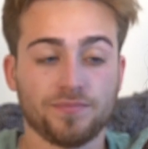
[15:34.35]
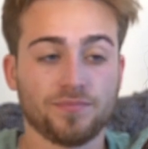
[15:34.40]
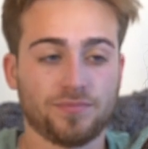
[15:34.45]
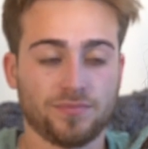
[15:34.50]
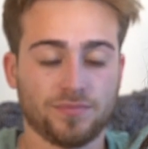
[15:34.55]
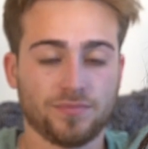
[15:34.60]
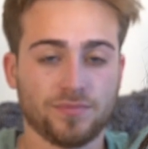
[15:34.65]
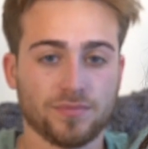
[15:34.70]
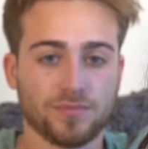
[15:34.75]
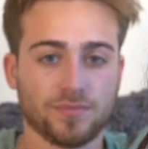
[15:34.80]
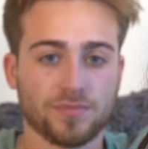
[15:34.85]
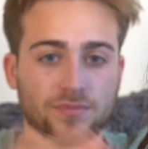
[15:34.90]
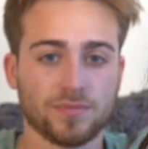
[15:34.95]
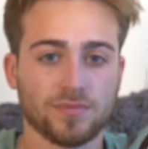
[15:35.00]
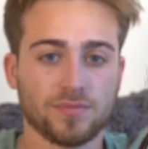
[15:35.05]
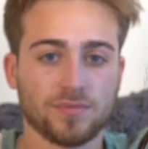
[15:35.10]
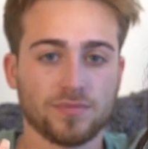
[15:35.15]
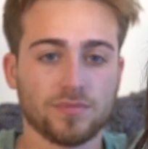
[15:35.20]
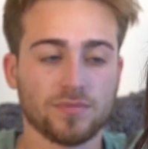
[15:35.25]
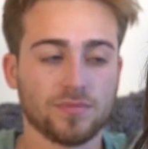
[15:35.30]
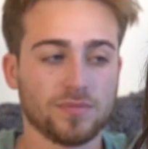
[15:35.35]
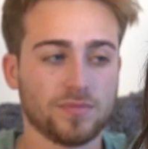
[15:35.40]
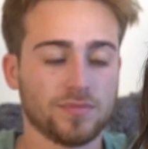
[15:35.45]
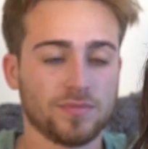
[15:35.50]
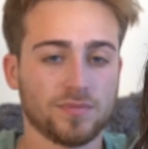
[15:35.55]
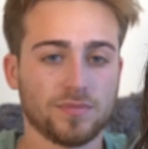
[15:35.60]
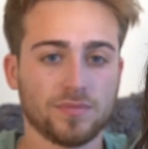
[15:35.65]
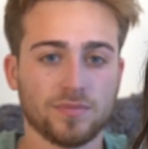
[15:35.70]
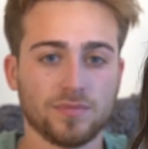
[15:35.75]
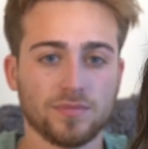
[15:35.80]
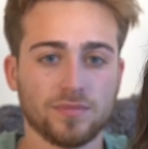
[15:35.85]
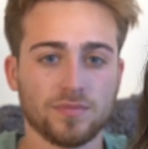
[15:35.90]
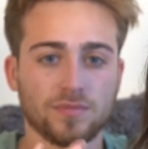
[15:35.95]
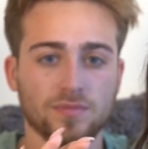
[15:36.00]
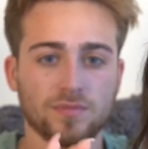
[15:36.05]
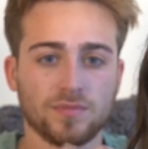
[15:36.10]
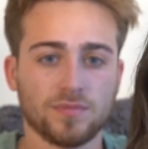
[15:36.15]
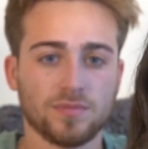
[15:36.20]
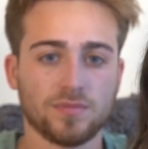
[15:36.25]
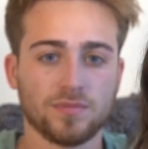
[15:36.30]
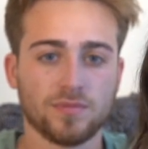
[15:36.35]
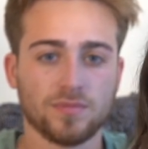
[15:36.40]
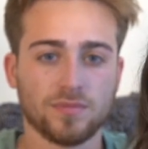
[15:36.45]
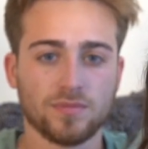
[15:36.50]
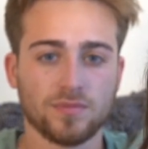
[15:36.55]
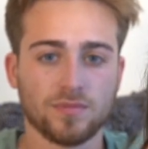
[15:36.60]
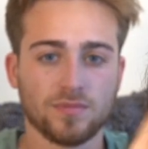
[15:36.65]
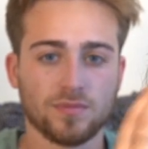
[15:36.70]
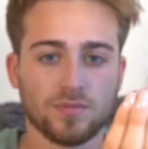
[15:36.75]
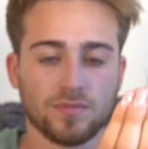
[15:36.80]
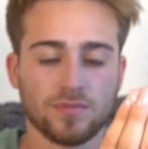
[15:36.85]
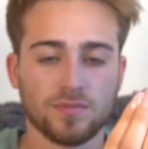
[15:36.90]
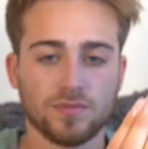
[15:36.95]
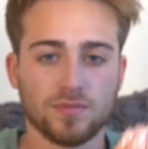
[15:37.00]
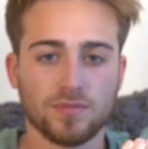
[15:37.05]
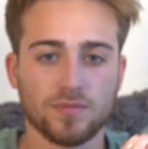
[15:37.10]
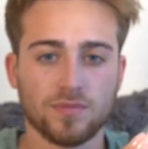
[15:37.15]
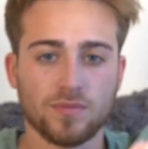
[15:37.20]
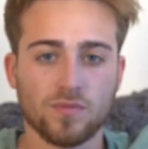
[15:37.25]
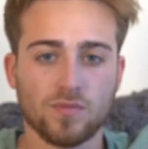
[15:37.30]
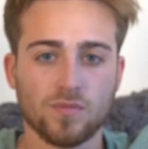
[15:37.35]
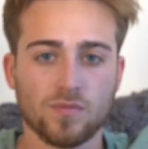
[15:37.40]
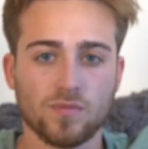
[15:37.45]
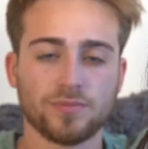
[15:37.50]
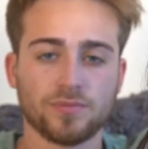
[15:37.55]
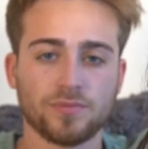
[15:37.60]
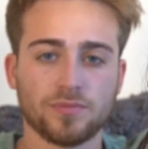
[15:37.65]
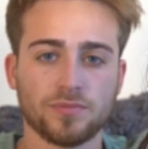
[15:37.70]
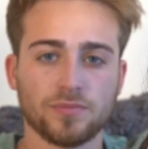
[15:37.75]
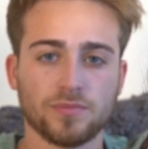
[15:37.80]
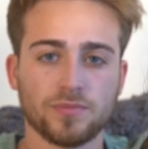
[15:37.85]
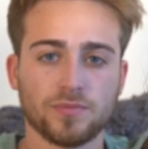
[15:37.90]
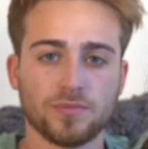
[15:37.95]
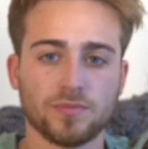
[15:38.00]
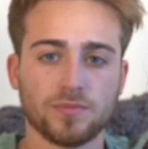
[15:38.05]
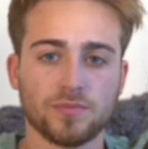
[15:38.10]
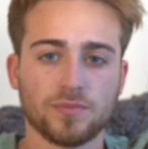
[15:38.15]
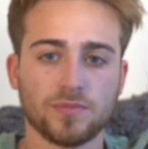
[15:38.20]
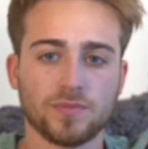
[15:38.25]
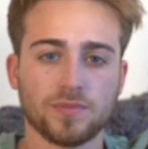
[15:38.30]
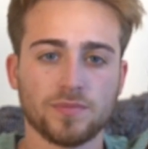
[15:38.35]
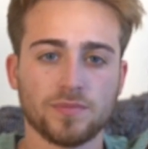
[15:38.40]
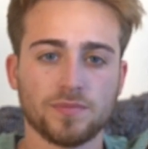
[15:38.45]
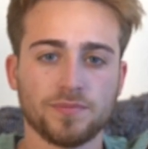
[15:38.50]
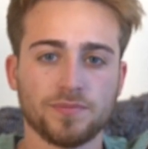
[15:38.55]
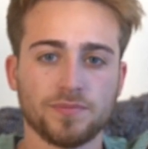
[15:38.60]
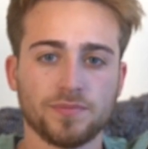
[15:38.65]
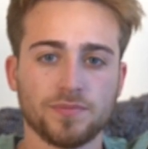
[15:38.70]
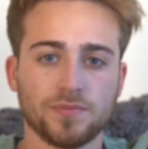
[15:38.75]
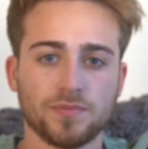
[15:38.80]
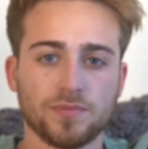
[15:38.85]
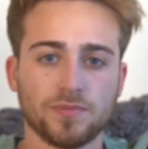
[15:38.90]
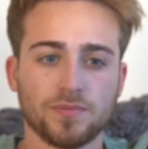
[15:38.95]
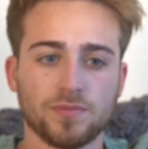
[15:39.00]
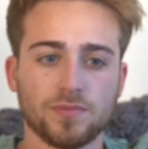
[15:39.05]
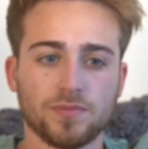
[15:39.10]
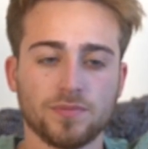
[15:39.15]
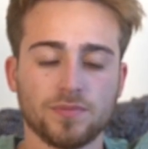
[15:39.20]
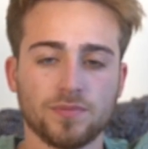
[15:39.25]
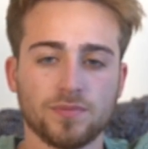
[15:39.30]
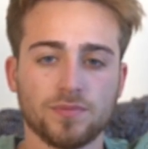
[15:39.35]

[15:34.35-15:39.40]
This person isn't speaking.